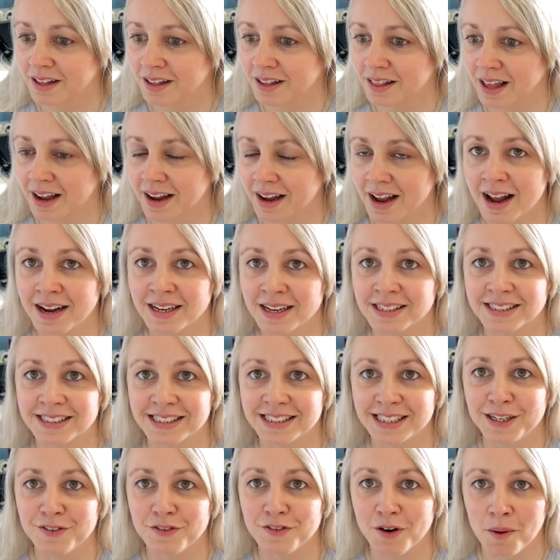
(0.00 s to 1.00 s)
I can
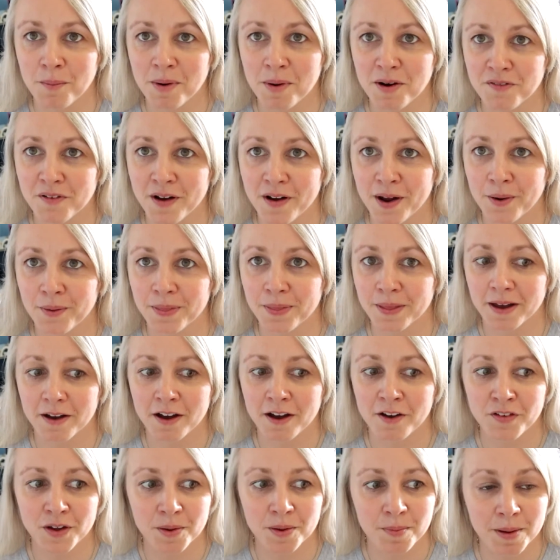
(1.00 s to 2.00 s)
see on my phone that a
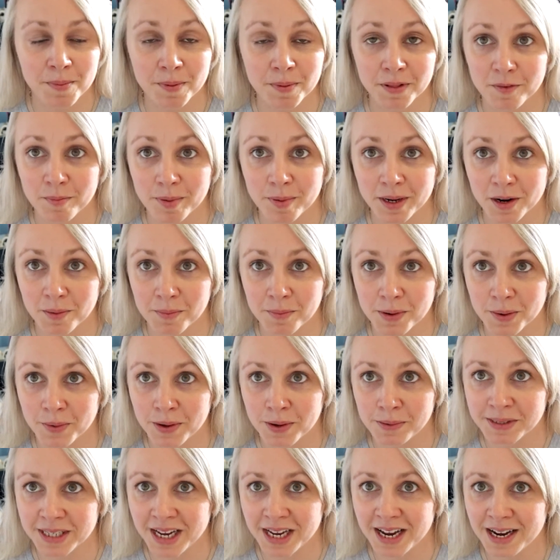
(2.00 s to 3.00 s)
few people have been on my
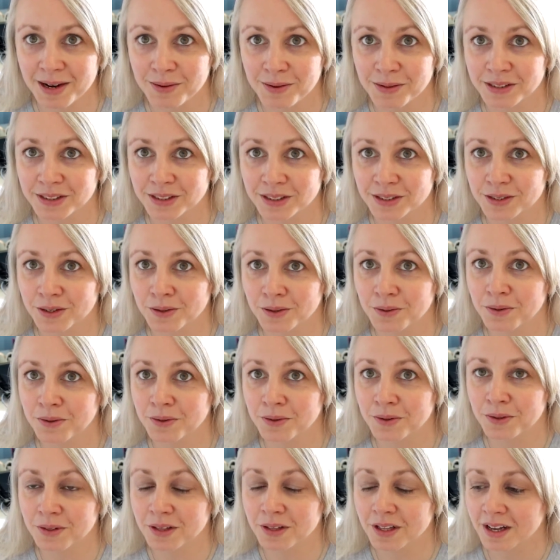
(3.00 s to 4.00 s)
website, which is
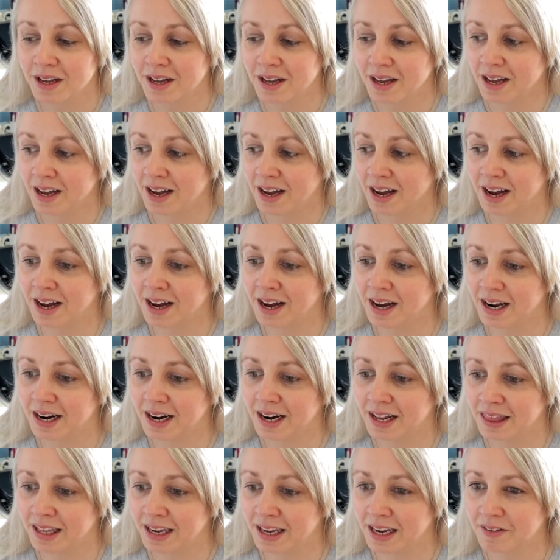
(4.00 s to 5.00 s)
cool. And
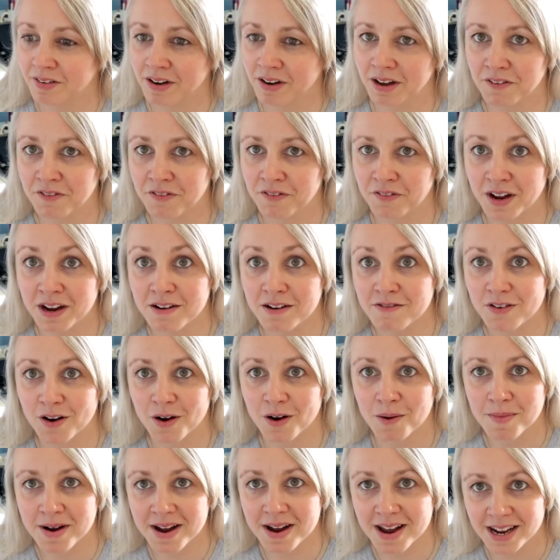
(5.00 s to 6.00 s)
I think I've had a favourite
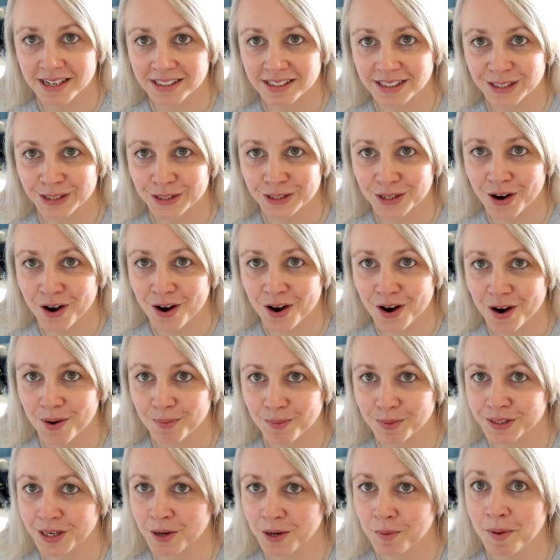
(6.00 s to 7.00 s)
on my Etsy
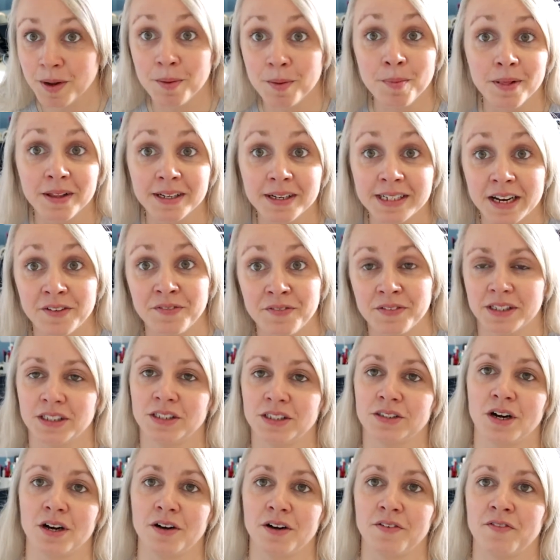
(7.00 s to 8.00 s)
shop. So people are definitely
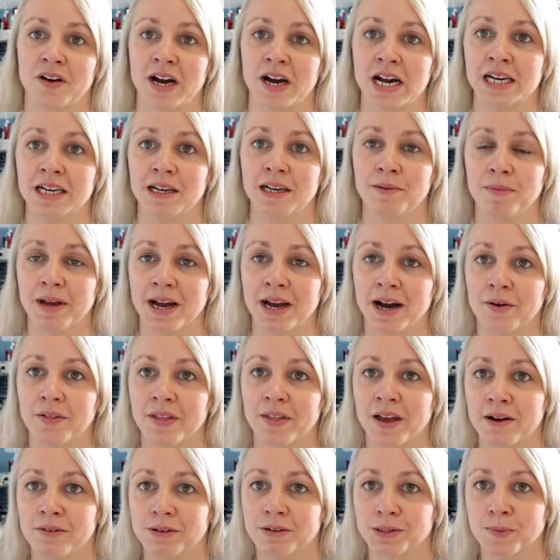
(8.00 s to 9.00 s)
sort of finding me out
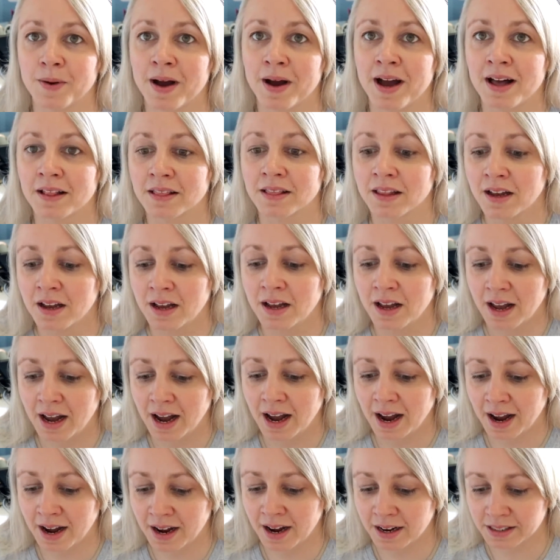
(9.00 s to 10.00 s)
there as well.
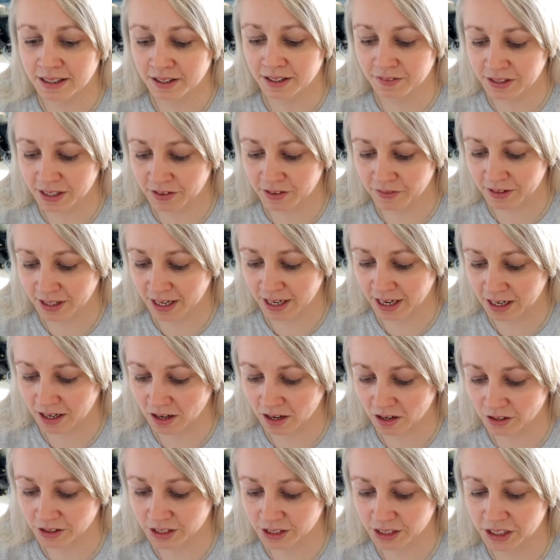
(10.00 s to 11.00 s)
And I've definitely had
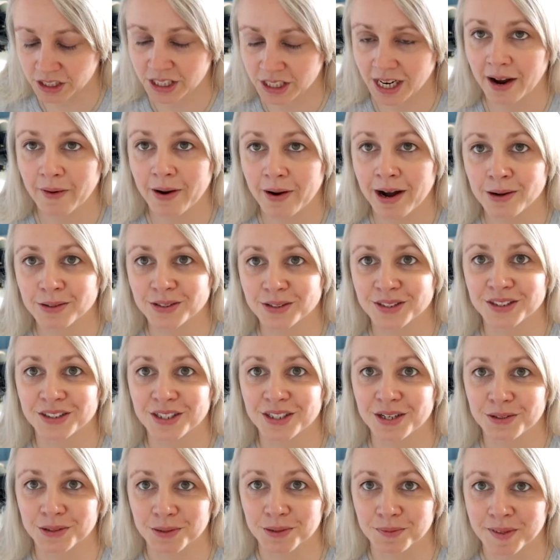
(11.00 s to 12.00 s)
lots of shout outs on
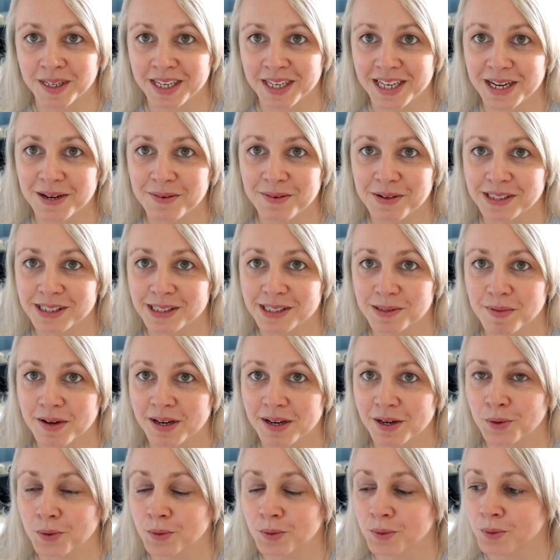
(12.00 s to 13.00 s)
social media, which has been
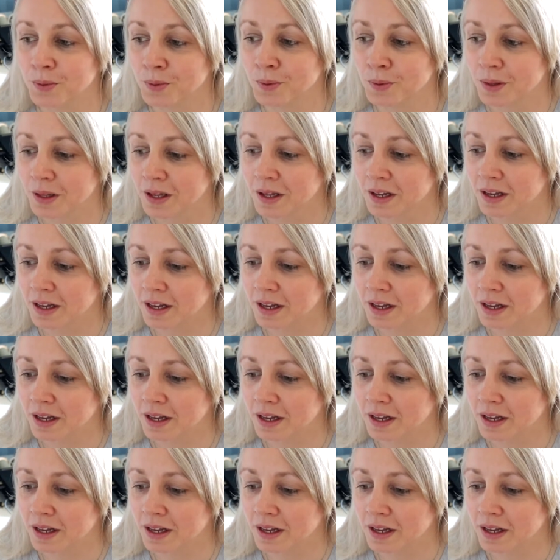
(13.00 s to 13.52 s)
cool.